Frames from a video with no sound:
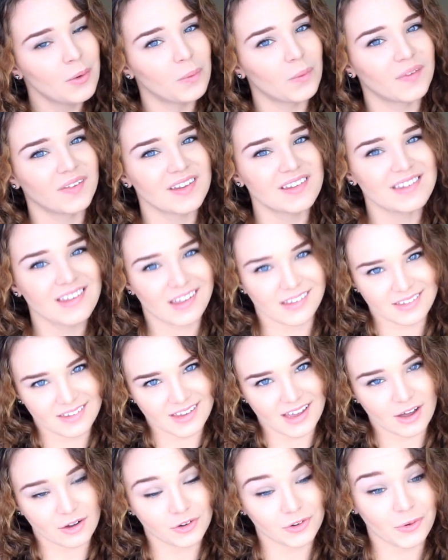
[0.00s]
When the
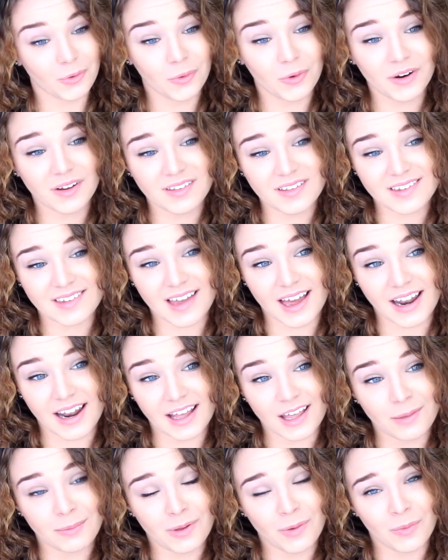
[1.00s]
sun's out or inside,
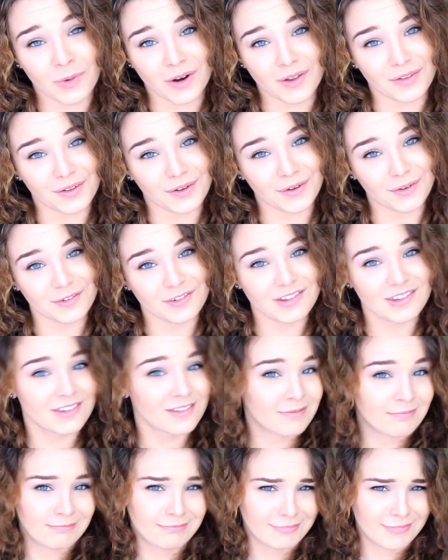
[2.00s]
I can be one of those.
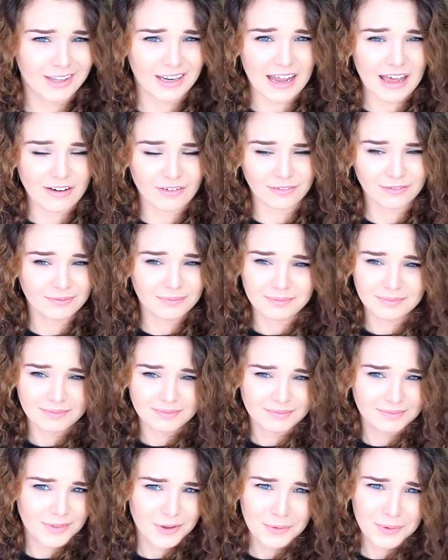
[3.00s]
You know,
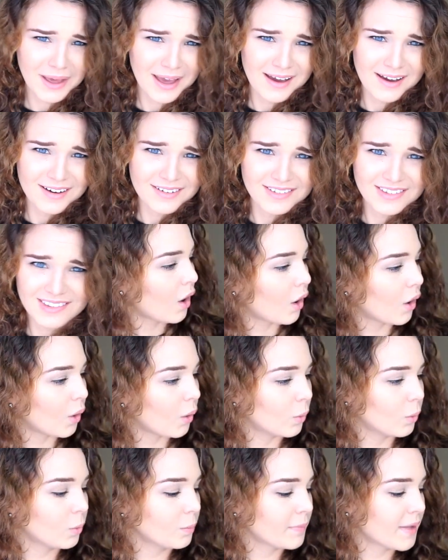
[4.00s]
who cares?
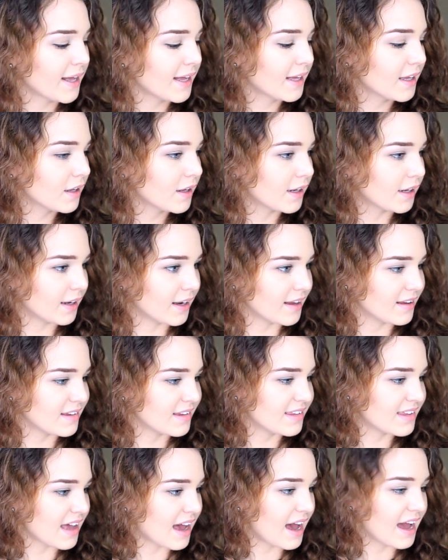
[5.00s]
Oh my
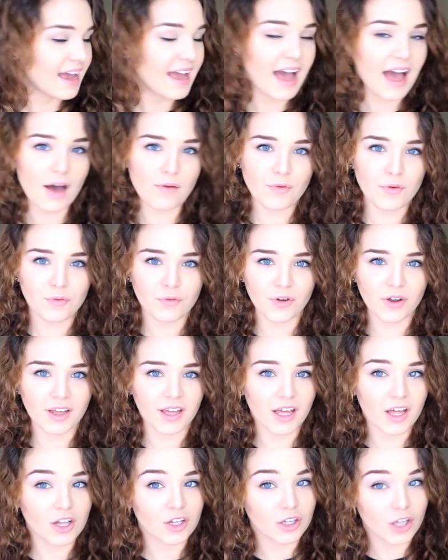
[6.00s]
goodness, I have a
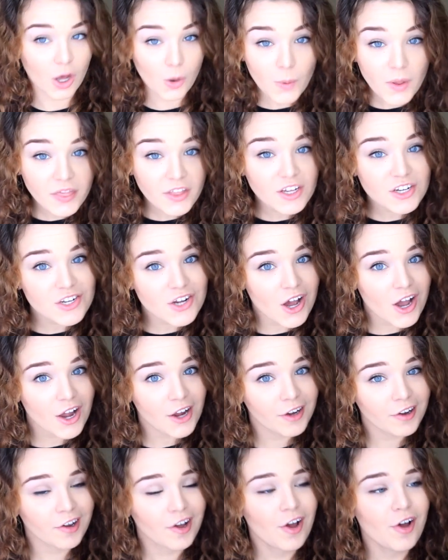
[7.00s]
freaking glow in the
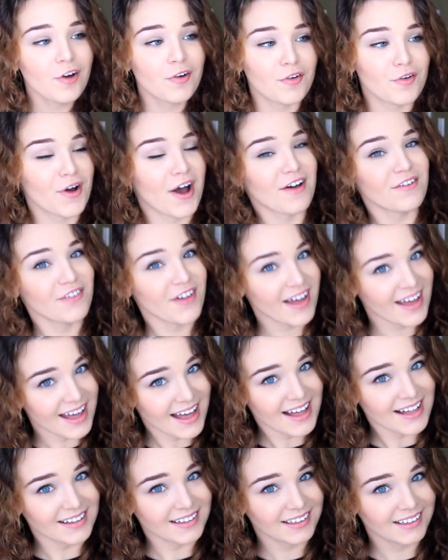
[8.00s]
dark
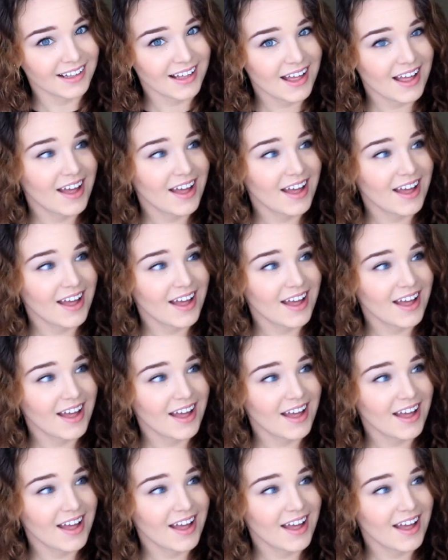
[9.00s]
Raphael.